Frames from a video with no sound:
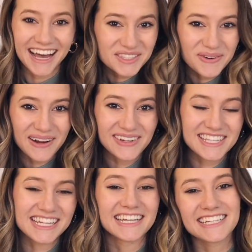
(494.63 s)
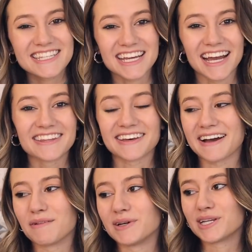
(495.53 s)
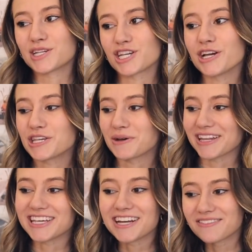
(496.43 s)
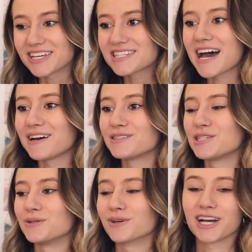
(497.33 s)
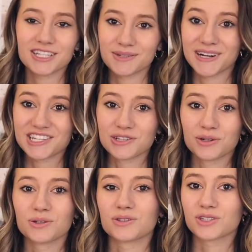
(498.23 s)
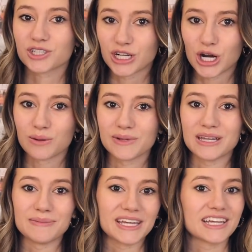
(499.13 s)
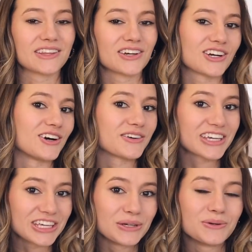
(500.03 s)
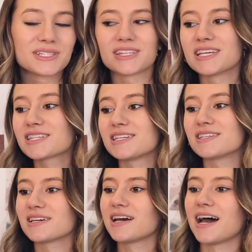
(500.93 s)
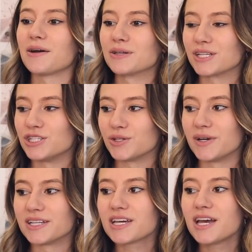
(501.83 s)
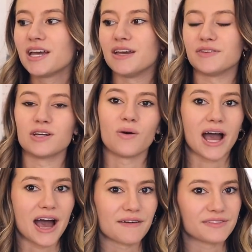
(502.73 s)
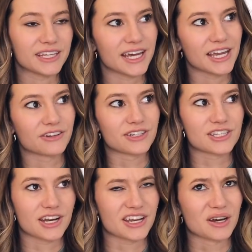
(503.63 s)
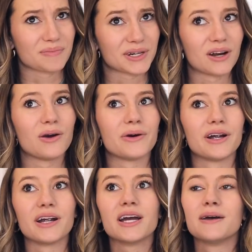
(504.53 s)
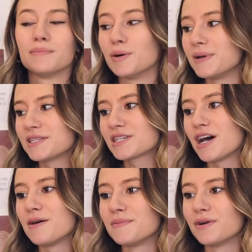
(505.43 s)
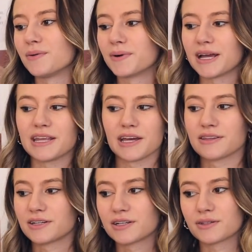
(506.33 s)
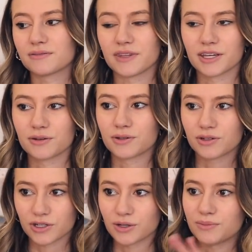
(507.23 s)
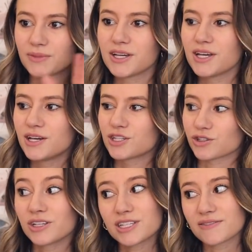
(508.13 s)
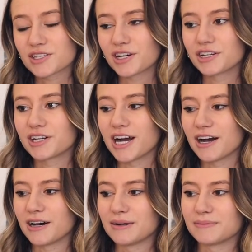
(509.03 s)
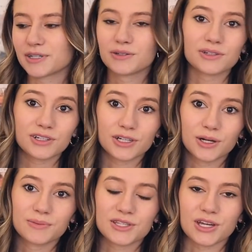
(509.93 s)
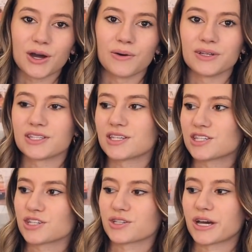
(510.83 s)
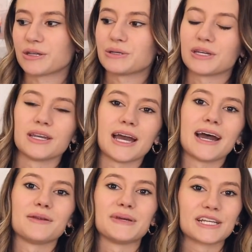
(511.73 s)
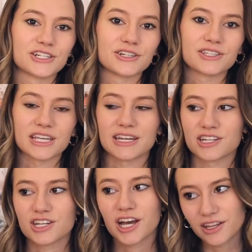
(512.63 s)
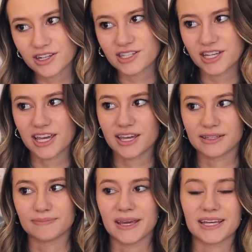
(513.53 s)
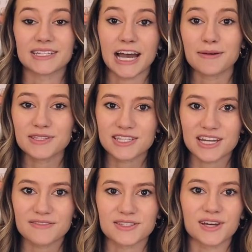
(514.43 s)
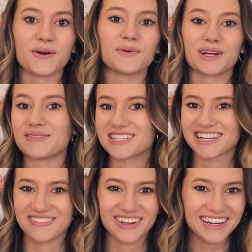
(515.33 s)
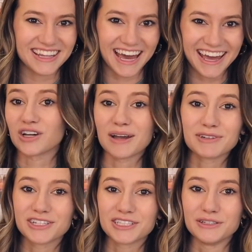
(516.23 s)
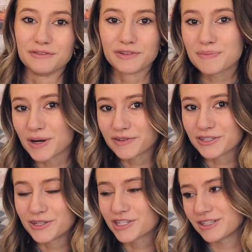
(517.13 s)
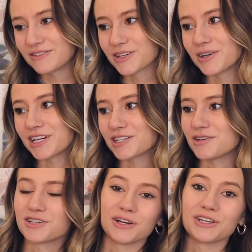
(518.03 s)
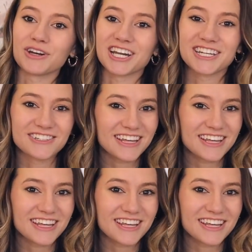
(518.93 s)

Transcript: As promised, I did say that I would show you at the end of this how to customize your Google Chrome and make it look all cute. This is how you can do it if you don't have the Angry Study Helper or Momentum or any other like Google Chrome screensavers on your um, Google Chrome. So this is just how you can add pictures and colors and make tabs and stuff, so we're going to be talking about all that. So I'm going to flip over to a screen recording to show you how to do